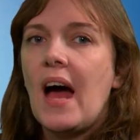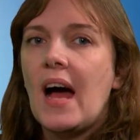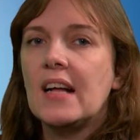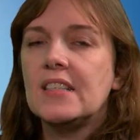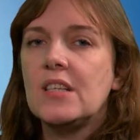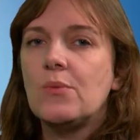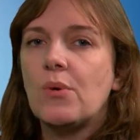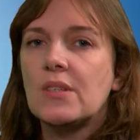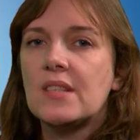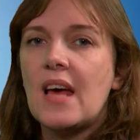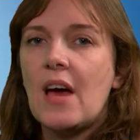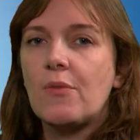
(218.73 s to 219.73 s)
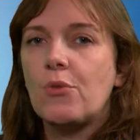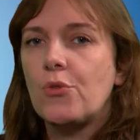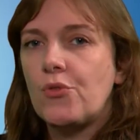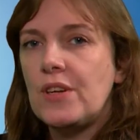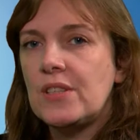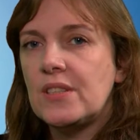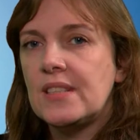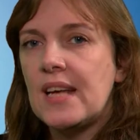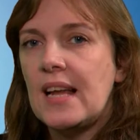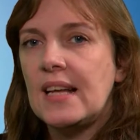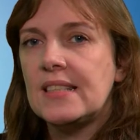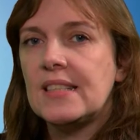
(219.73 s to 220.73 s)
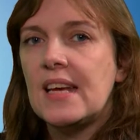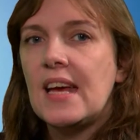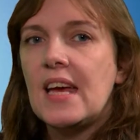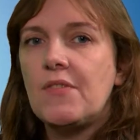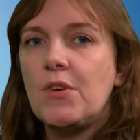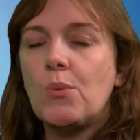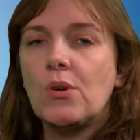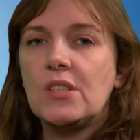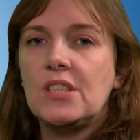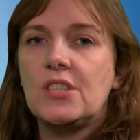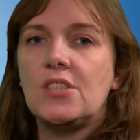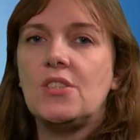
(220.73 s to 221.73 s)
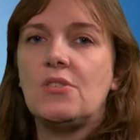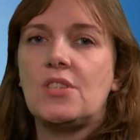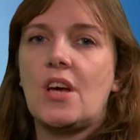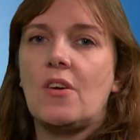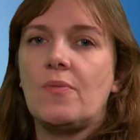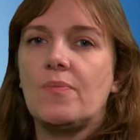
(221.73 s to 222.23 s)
and he was therefore free to sell it if he wanted to do so.